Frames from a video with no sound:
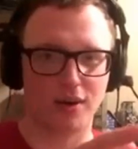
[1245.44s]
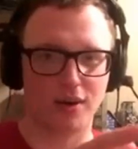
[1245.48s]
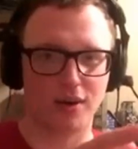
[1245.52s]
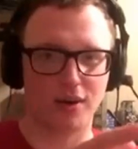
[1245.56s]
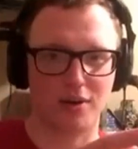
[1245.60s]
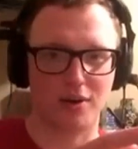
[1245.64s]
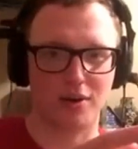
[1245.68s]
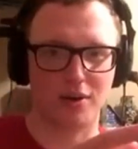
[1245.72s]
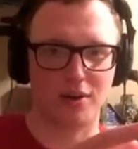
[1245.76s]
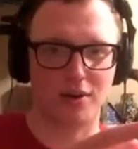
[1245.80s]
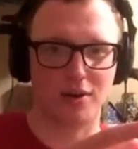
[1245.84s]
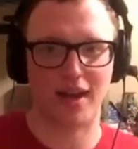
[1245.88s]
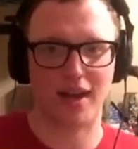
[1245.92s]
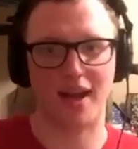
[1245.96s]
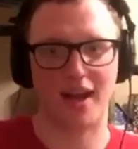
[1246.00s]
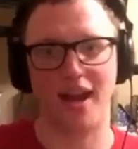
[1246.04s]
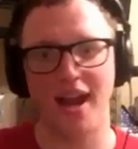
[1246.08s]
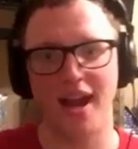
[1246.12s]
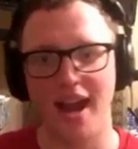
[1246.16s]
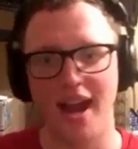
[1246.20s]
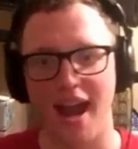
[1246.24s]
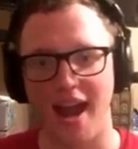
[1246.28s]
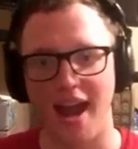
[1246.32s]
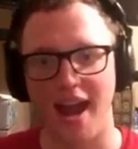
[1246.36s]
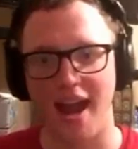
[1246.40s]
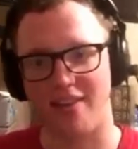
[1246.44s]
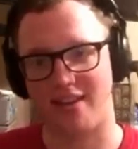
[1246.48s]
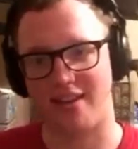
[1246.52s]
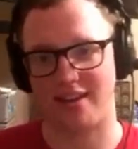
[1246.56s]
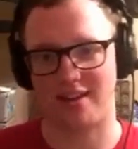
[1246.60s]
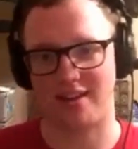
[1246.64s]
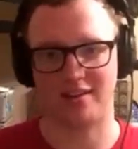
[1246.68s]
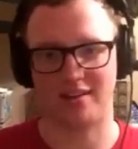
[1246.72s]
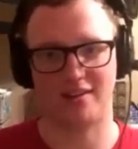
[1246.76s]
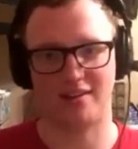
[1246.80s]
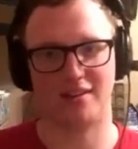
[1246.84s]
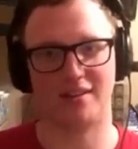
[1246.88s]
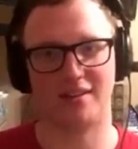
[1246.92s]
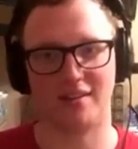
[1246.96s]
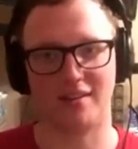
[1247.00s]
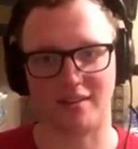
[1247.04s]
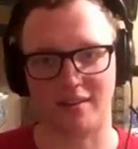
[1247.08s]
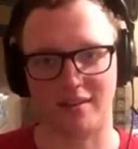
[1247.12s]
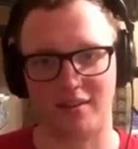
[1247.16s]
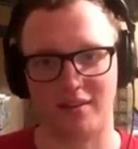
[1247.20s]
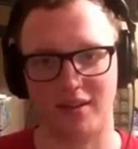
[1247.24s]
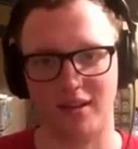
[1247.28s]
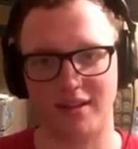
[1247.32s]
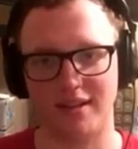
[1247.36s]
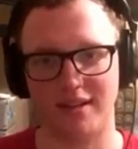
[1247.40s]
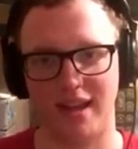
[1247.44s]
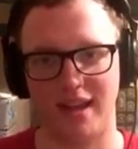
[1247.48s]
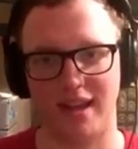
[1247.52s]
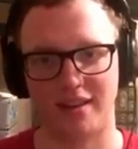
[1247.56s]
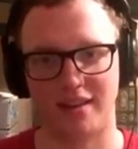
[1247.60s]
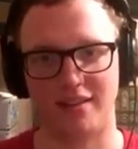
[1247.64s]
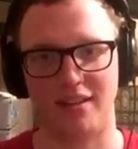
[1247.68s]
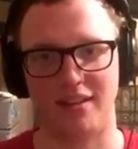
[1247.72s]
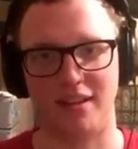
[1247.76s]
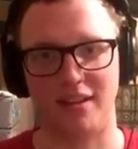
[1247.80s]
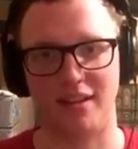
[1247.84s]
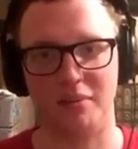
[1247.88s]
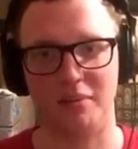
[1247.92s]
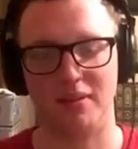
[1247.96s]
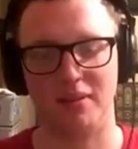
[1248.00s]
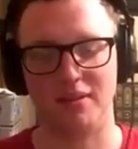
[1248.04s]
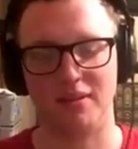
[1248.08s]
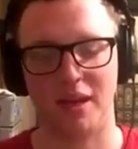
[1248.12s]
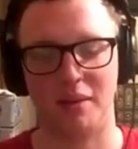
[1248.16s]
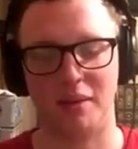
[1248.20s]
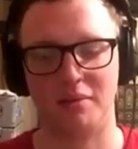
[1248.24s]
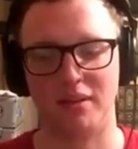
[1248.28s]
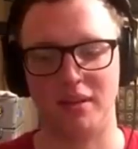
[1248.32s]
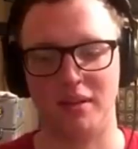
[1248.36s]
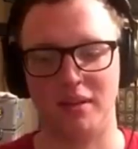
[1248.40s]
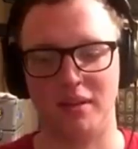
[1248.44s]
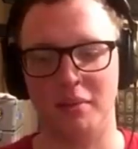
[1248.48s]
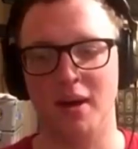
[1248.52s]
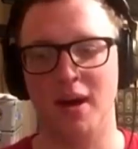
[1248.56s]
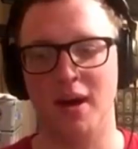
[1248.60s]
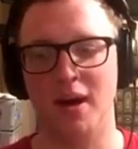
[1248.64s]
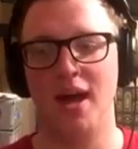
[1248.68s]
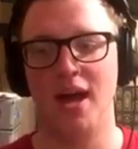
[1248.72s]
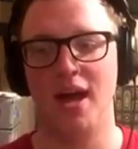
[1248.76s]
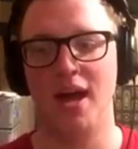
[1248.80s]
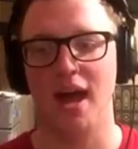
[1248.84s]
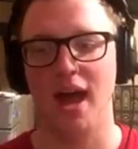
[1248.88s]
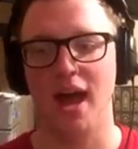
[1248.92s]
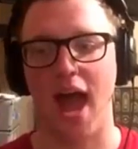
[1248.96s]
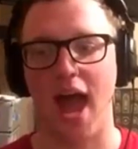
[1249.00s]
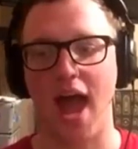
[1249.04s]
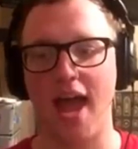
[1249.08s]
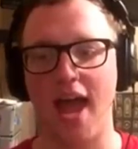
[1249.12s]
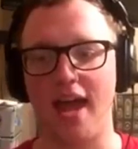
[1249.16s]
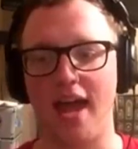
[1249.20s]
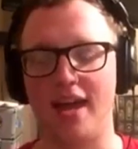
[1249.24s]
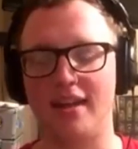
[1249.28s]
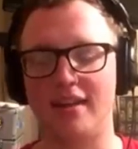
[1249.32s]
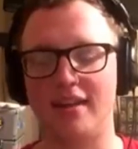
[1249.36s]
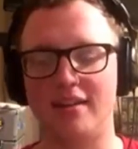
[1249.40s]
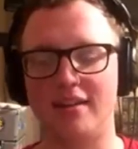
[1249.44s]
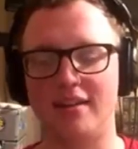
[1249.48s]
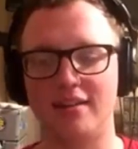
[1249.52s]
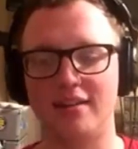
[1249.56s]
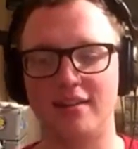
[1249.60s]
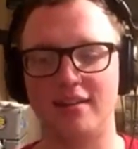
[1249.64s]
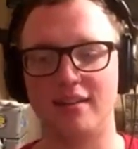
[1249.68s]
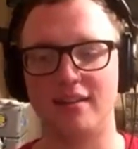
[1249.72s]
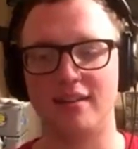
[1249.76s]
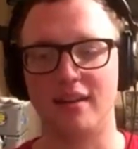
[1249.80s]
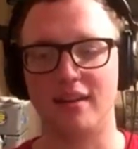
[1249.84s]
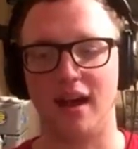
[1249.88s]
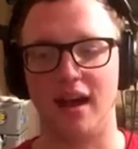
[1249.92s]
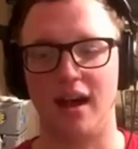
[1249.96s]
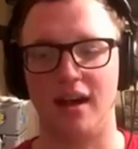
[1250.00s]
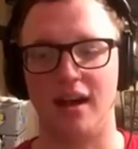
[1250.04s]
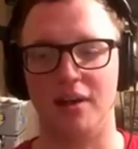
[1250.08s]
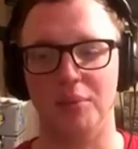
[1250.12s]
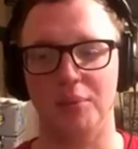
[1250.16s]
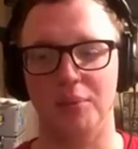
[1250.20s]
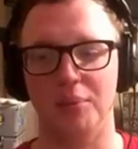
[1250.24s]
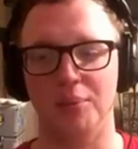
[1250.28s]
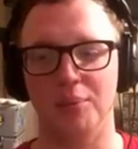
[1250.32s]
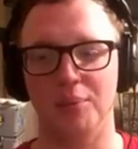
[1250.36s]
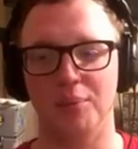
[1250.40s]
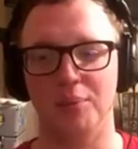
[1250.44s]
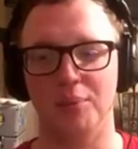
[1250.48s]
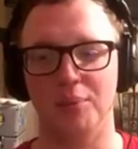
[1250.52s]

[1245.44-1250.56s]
Hulk gave it away," and then he's attacks them and stops them. It's